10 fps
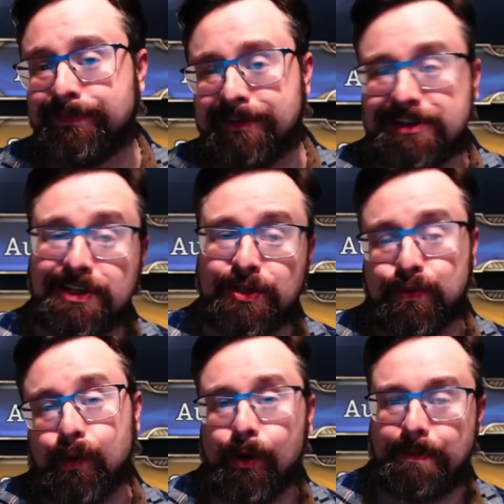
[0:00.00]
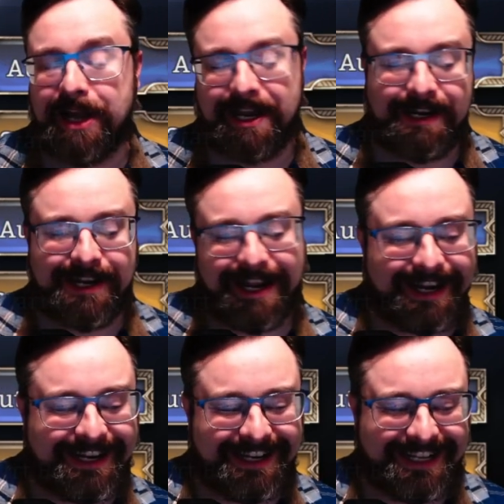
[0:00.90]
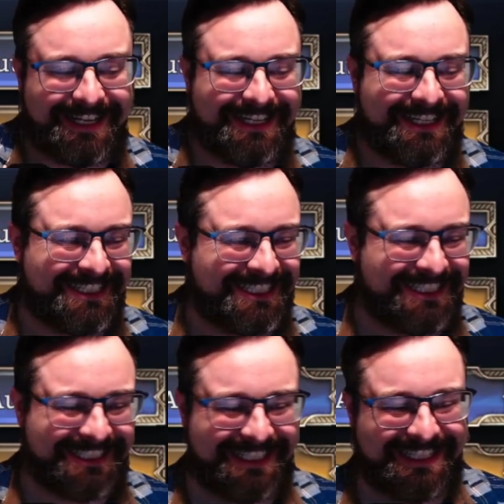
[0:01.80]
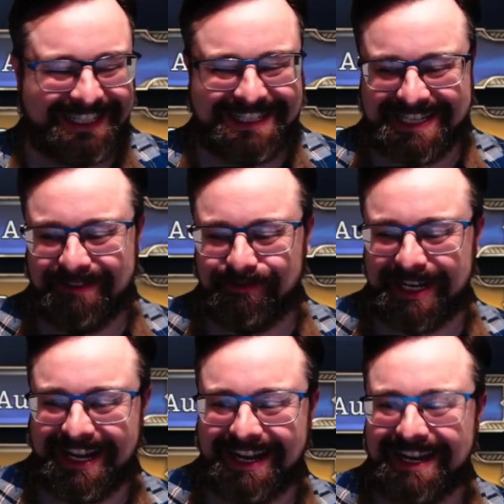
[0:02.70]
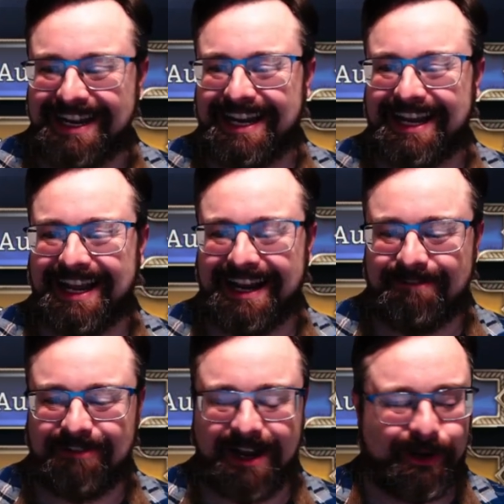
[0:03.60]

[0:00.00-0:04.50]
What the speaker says: it's a swarm kind of day. Let's see if we can't get a final